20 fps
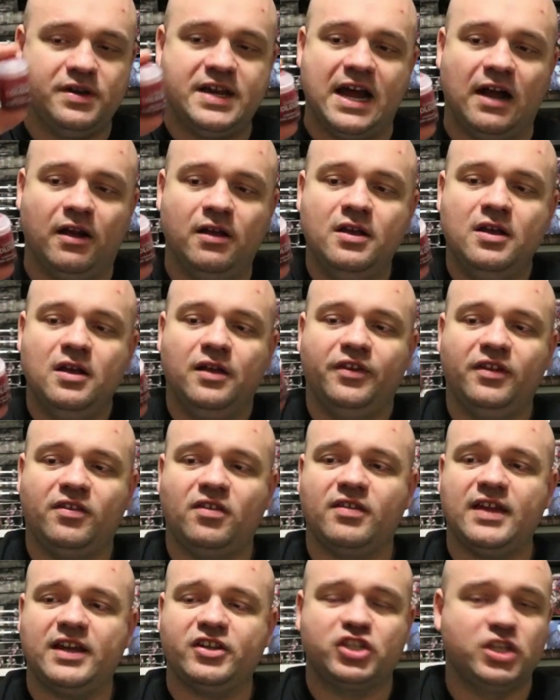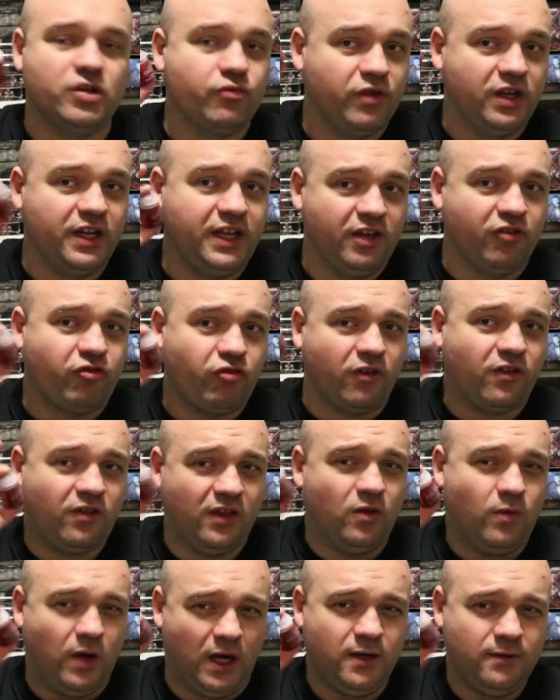Now, this is actually a really
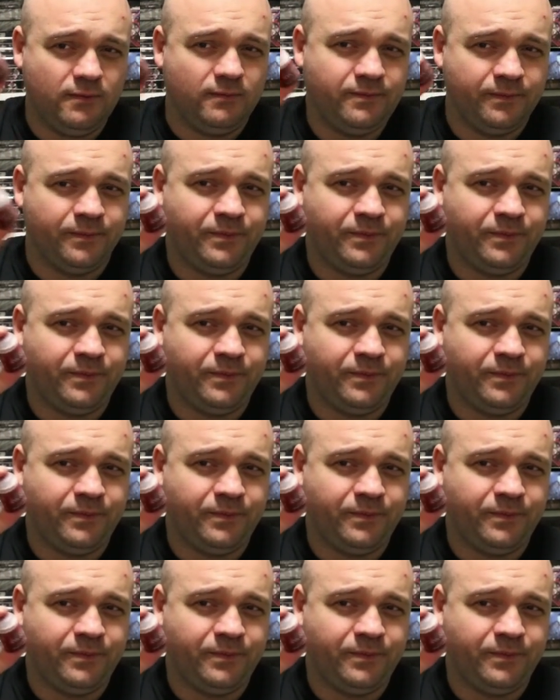interesting one.